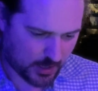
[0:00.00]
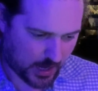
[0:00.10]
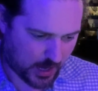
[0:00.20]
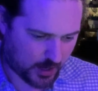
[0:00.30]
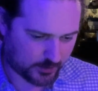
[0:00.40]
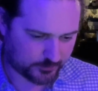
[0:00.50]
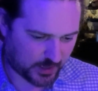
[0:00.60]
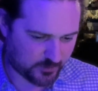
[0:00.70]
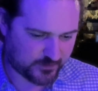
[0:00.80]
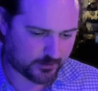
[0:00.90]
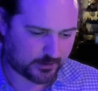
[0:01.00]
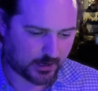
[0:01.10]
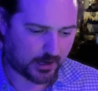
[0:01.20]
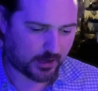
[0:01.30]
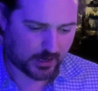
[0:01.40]
I'm
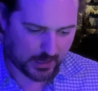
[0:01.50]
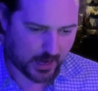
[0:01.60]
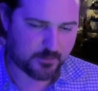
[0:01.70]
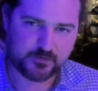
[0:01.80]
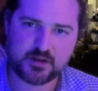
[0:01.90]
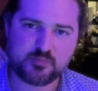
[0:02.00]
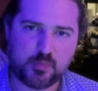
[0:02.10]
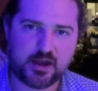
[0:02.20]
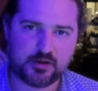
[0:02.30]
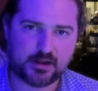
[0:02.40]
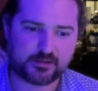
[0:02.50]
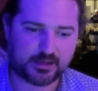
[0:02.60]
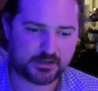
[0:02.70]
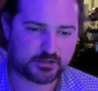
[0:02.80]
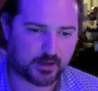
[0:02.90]
very prepared, and I'll get
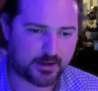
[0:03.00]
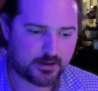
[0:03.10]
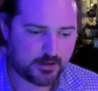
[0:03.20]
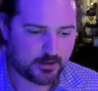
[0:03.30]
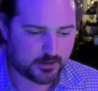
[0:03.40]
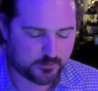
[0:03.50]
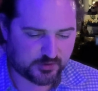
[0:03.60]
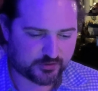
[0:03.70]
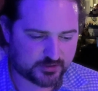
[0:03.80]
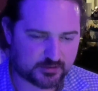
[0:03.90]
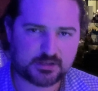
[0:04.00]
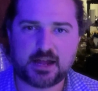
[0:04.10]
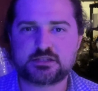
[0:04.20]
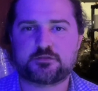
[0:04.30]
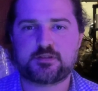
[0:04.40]
into it. But there's
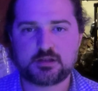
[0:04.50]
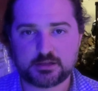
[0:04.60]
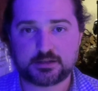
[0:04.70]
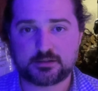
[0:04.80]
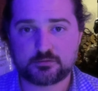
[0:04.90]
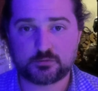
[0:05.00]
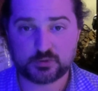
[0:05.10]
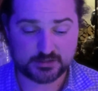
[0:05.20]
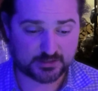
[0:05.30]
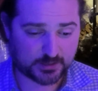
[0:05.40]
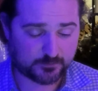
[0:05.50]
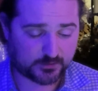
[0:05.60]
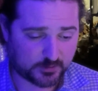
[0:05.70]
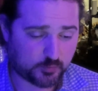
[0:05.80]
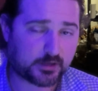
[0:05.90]
lots of reasons I'm
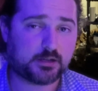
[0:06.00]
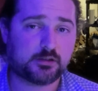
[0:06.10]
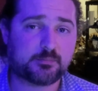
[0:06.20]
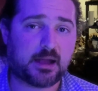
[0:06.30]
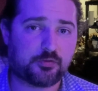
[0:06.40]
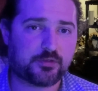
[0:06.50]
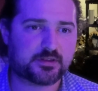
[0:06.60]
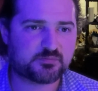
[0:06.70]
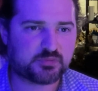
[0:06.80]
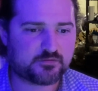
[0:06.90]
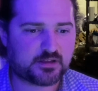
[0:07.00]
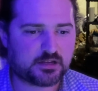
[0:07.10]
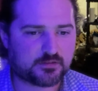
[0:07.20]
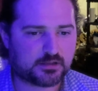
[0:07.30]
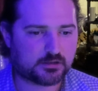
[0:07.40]
feeling pretty good about this. But if
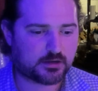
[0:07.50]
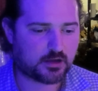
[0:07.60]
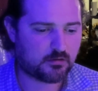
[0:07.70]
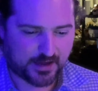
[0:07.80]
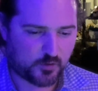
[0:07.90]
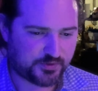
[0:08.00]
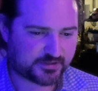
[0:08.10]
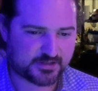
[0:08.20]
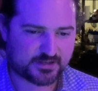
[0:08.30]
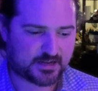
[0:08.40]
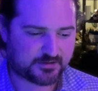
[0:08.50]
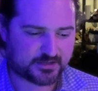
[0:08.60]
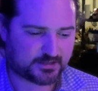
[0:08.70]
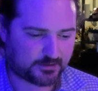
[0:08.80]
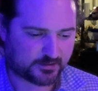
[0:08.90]
anything, I hope this doesn't sound
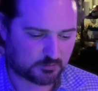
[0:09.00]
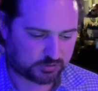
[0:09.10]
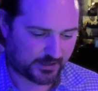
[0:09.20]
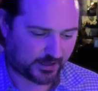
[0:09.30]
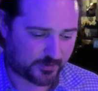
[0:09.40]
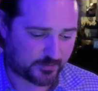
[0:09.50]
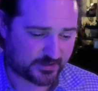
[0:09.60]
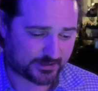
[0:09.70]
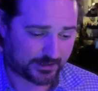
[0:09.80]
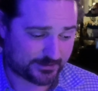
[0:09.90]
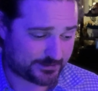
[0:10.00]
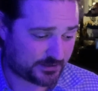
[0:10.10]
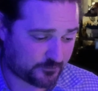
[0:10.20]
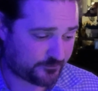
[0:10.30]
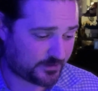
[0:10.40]
silly or blindly optimistic. I
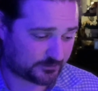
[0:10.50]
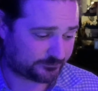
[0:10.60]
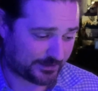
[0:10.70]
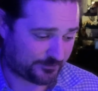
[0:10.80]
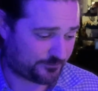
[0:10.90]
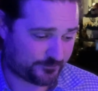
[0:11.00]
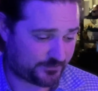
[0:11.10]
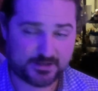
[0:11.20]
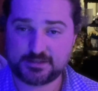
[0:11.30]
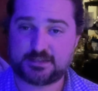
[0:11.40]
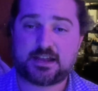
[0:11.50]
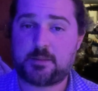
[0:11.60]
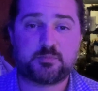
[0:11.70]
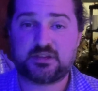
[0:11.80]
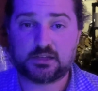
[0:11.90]
still feel like this is the time
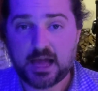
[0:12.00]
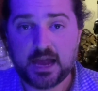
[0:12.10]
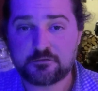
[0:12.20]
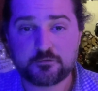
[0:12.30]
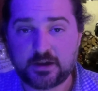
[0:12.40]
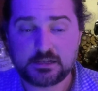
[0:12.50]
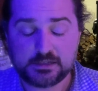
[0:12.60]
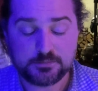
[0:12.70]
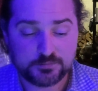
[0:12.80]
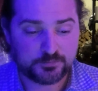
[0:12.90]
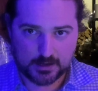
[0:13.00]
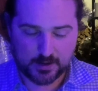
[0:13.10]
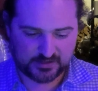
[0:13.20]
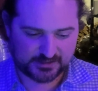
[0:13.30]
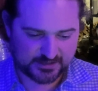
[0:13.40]
to be alive, frankly. I
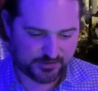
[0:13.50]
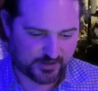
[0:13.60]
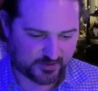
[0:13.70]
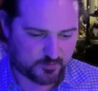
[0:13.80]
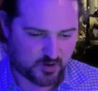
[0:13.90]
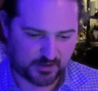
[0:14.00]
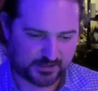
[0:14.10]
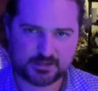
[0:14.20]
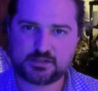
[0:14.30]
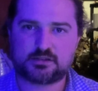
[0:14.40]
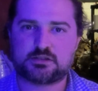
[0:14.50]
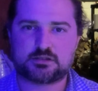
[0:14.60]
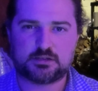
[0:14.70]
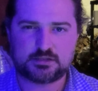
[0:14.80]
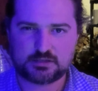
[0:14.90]
mean, let's not think of the moment. Let's think just
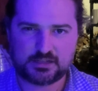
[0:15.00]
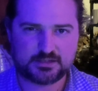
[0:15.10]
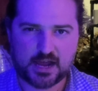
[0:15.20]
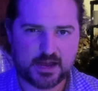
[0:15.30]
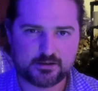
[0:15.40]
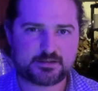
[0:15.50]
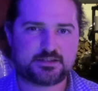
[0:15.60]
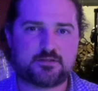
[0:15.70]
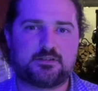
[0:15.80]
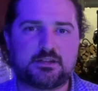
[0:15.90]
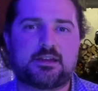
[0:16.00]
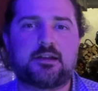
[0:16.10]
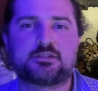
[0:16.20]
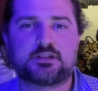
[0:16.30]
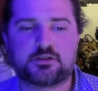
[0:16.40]
in the entire
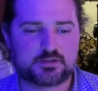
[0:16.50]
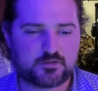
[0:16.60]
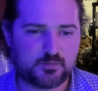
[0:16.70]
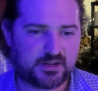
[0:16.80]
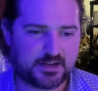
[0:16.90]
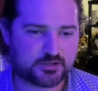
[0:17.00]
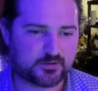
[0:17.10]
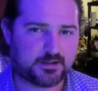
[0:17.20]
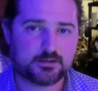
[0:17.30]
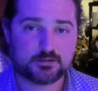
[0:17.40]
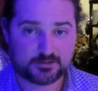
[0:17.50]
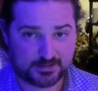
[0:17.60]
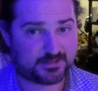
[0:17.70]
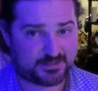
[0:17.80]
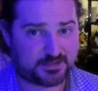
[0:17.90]
70,000 years of human history.
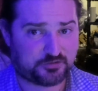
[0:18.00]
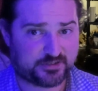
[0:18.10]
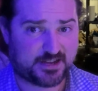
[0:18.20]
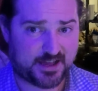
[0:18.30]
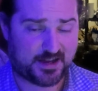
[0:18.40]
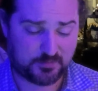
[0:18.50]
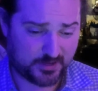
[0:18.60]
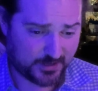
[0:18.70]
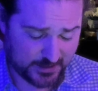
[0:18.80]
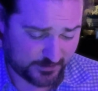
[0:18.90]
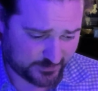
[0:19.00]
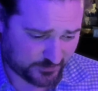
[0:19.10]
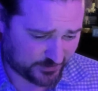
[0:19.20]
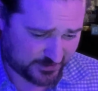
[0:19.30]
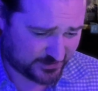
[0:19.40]
This is still the time
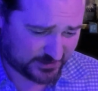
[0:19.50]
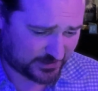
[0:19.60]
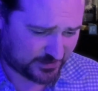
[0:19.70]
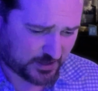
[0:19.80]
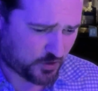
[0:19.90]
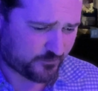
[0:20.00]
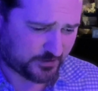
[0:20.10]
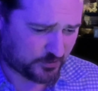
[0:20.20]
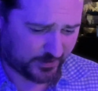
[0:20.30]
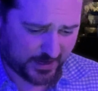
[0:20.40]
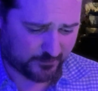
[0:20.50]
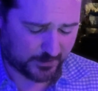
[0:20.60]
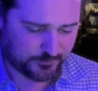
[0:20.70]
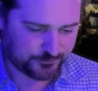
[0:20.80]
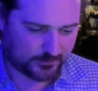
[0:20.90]
with COVID or
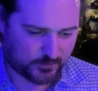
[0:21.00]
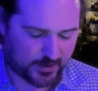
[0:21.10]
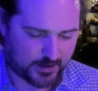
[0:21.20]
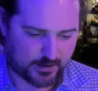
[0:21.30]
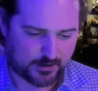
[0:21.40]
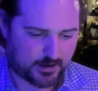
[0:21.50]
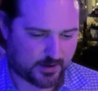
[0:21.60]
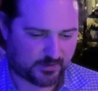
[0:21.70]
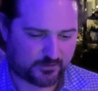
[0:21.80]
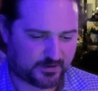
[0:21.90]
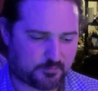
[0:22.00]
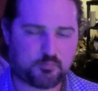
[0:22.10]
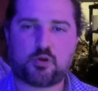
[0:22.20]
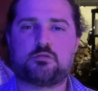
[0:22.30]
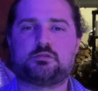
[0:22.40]
whatever, where, I mean, if we had
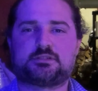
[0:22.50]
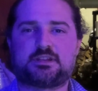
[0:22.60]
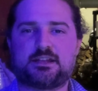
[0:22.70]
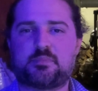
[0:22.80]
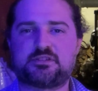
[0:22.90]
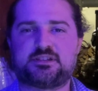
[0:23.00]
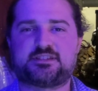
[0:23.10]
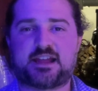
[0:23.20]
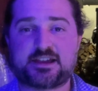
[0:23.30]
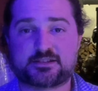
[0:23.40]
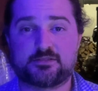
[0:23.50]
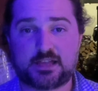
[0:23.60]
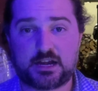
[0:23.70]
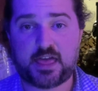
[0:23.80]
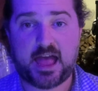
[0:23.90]
to take a bunch of disasters
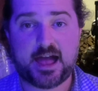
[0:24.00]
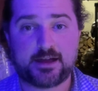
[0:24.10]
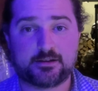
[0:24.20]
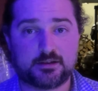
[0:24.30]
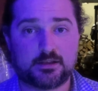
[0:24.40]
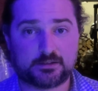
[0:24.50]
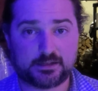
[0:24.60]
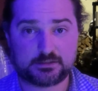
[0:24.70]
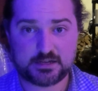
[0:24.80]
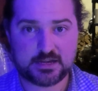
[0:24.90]
out of the hat, like